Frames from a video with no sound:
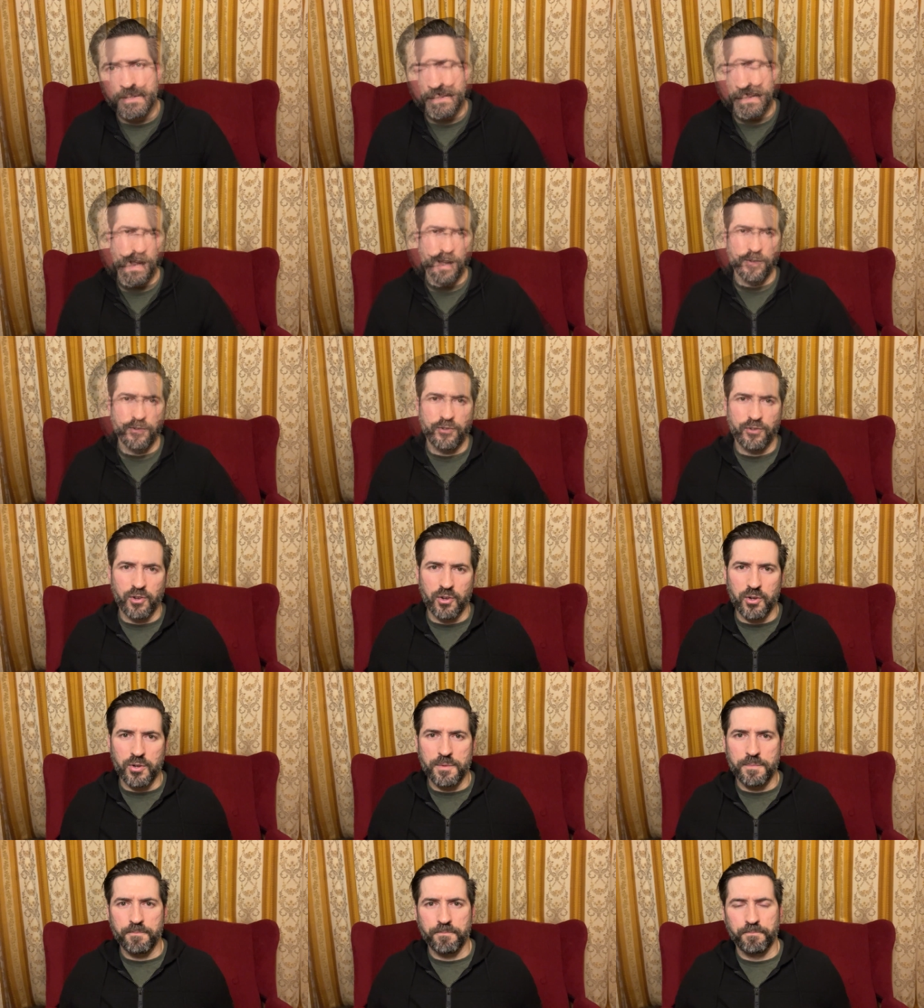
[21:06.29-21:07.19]
And
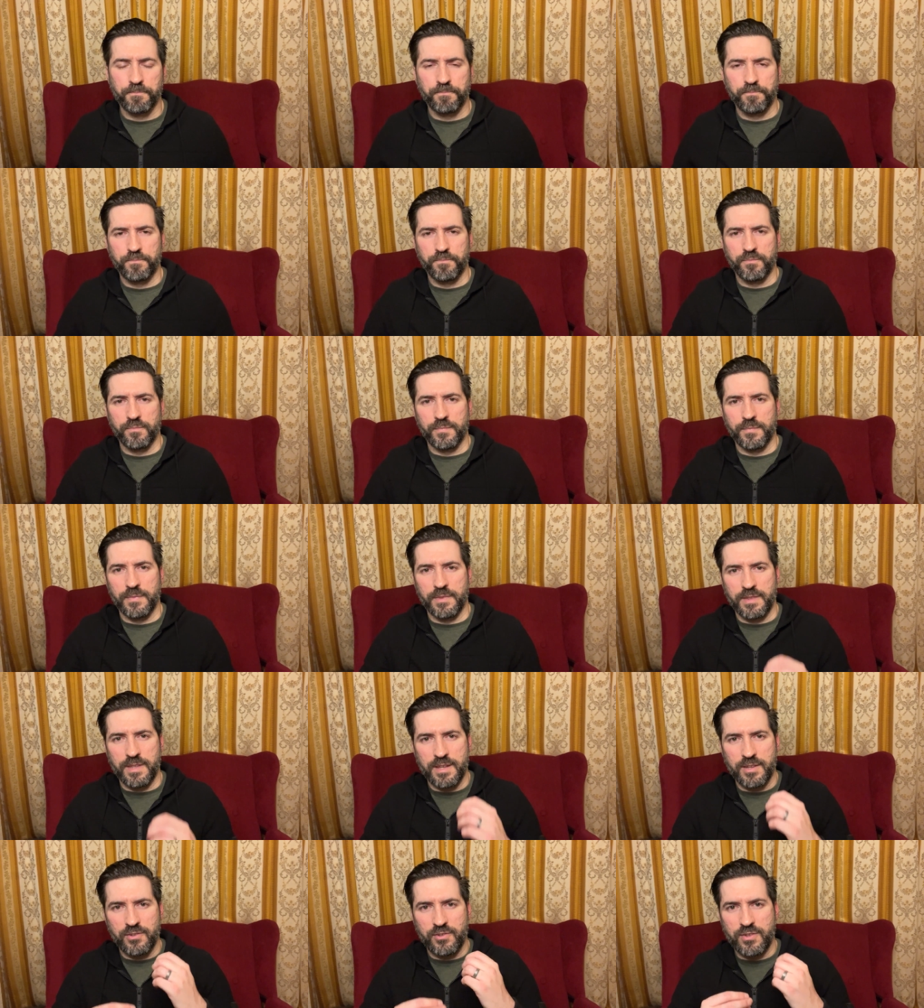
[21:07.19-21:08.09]
so
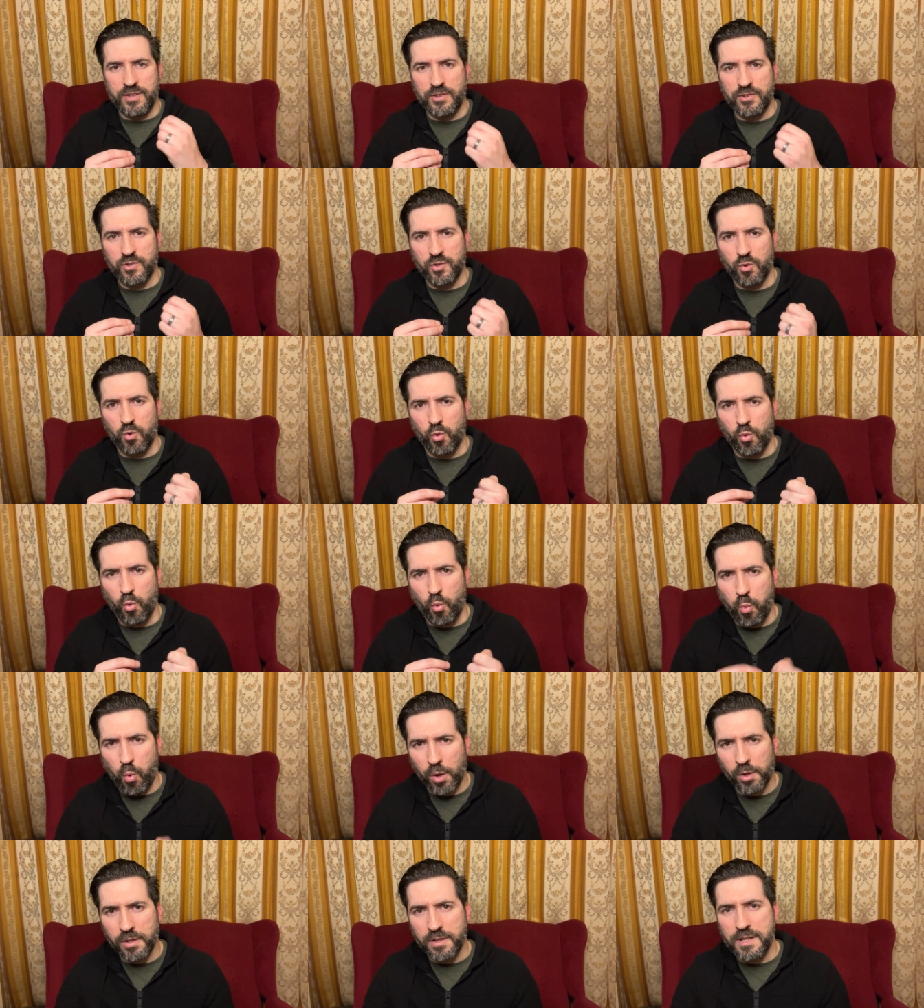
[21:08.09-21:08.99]
there's this
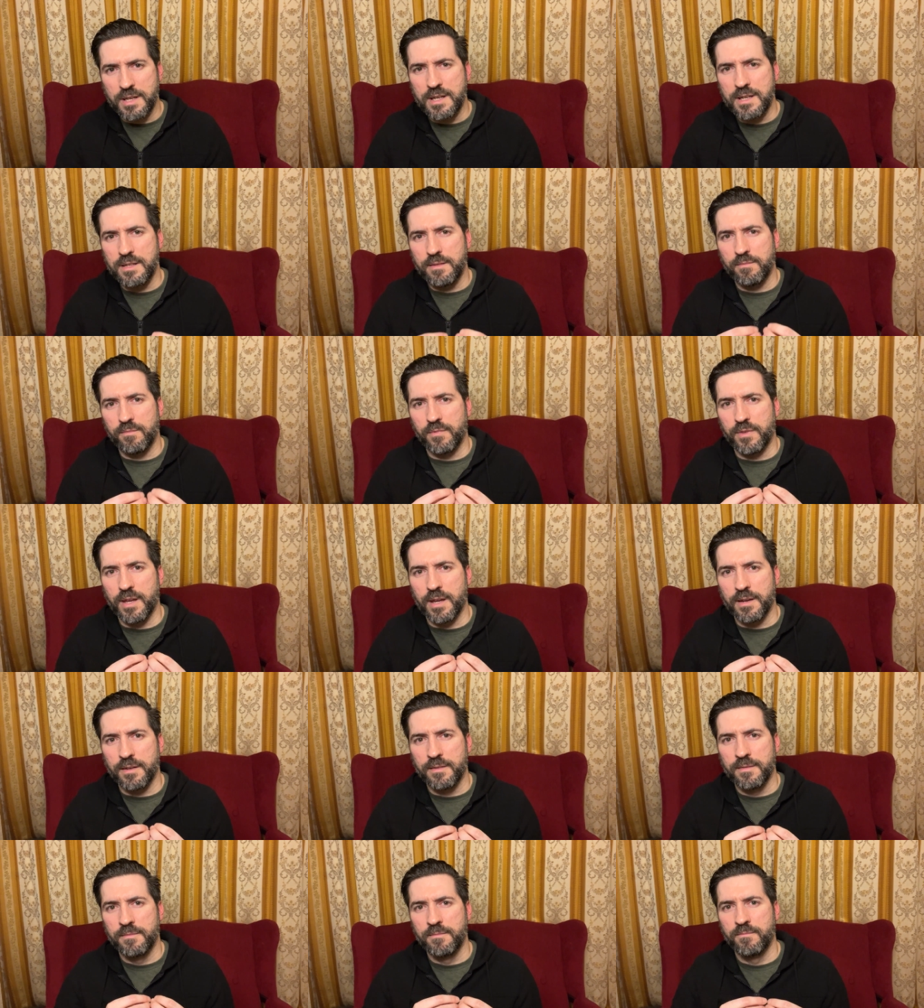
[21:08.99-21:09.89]
quality that